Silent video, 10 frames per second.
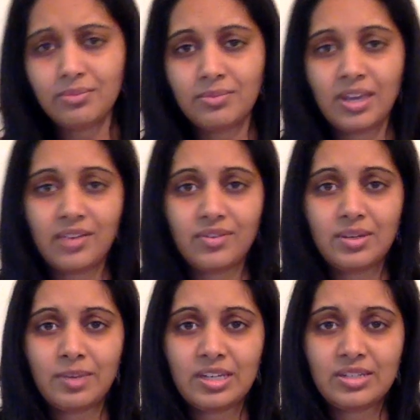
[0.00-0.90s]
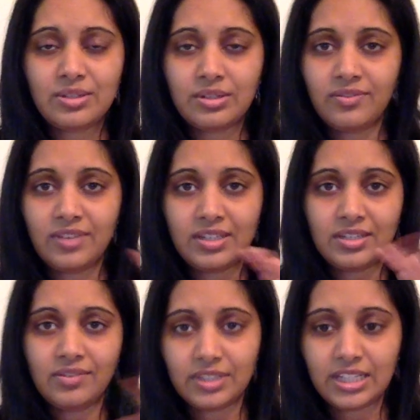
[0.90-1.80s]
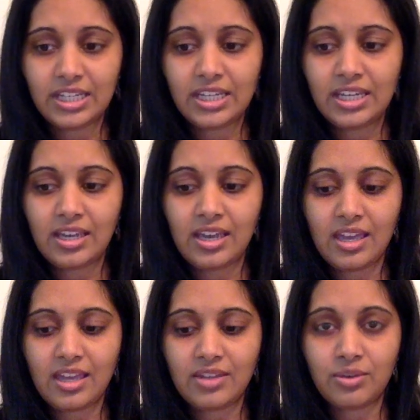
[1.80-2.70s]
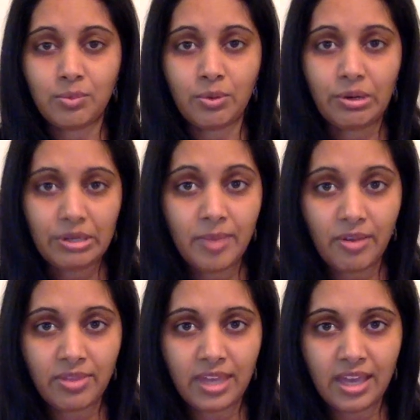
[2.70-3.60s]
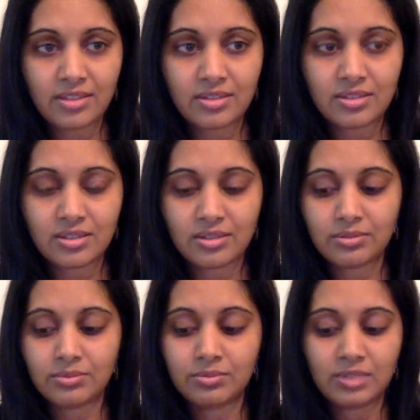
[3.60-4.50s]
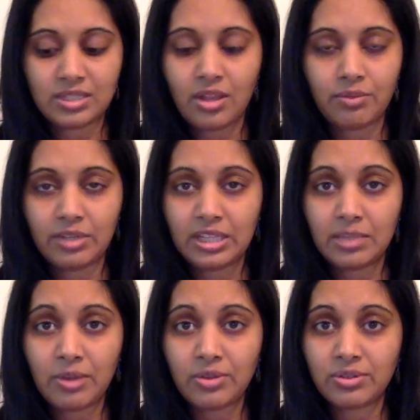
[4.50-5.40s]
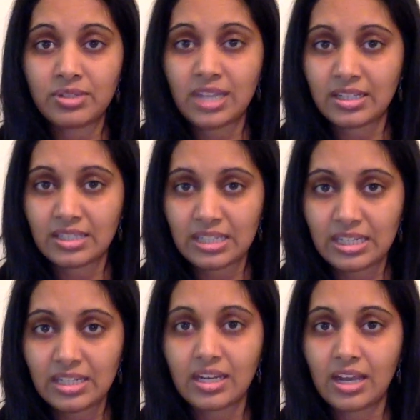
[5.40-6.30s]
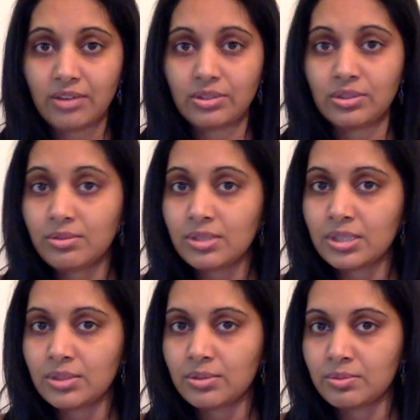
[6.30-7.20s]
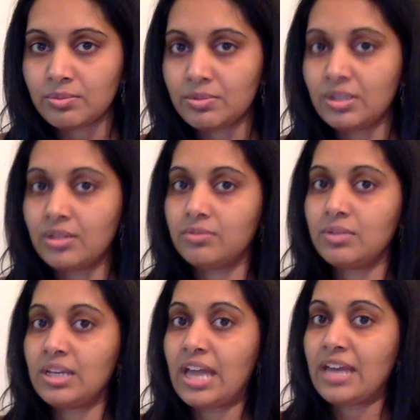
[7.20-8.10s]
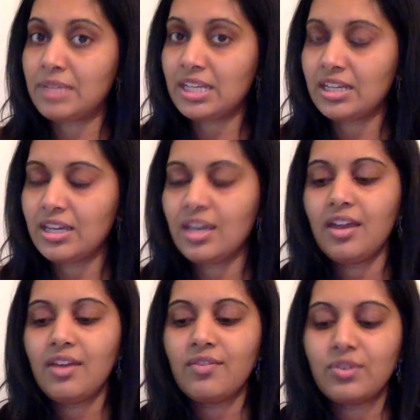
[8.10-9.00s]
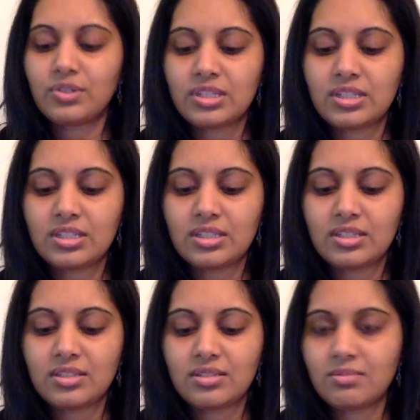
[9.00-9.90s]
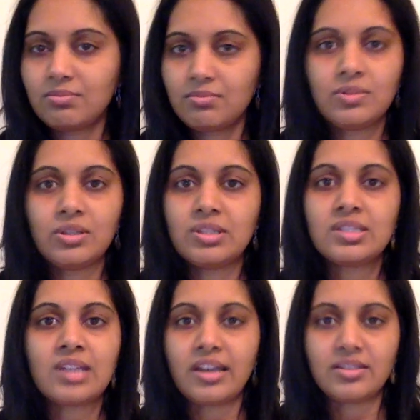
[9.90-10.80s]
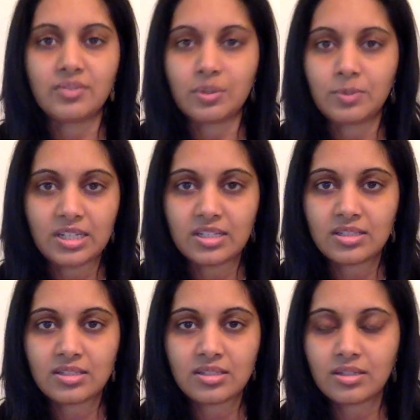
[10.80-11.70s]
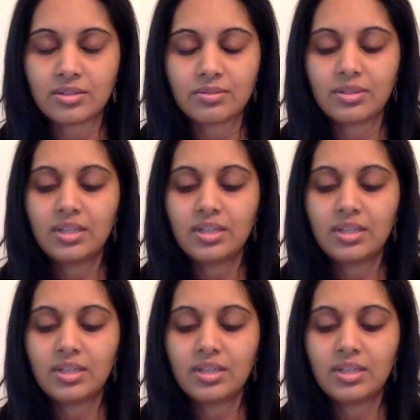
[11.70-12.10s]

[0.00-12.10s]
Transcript: everybody's going to fit differently, and don't worry about that. So it's all really about your technique and how you use your, anatomy versus the size of your penis. So